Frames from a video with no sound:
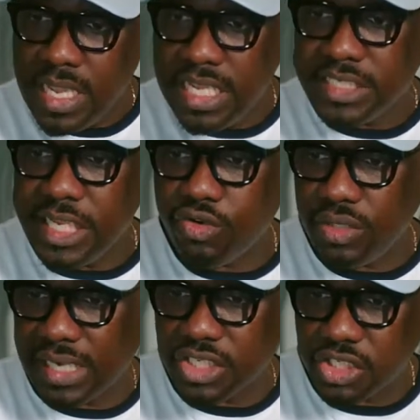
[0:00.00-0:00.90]
Is it true
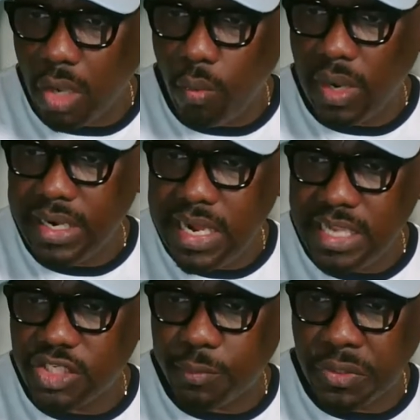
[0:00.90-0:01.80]
that someone
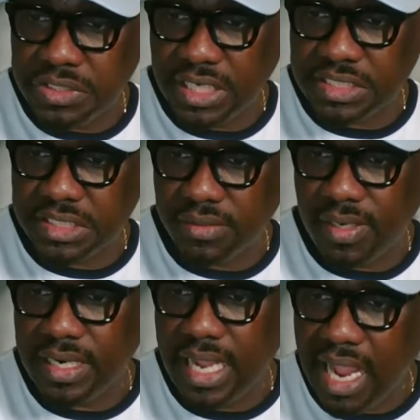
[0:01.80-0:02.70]
needs
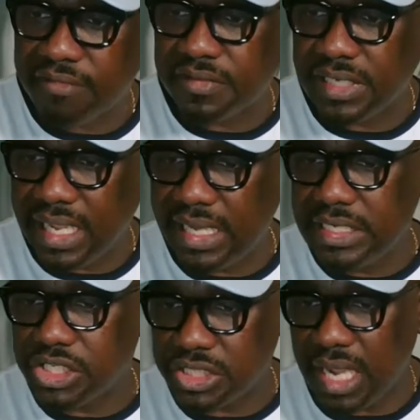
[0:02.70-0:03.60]
progesterone after getting
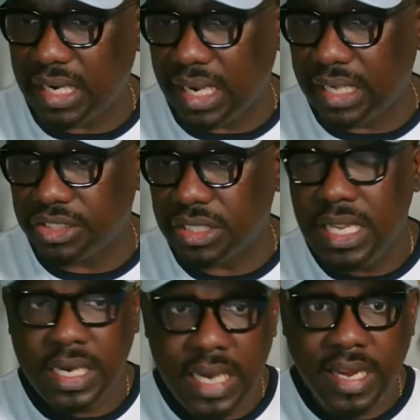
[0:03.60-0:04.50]
cyclage?
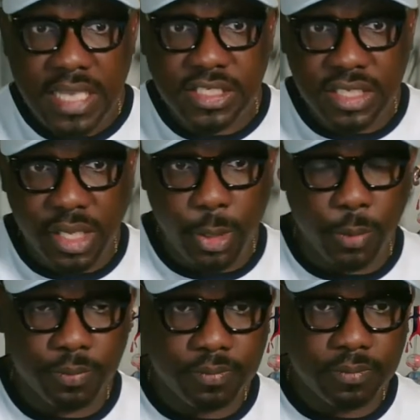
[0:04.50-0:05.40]
Now, here's the deal.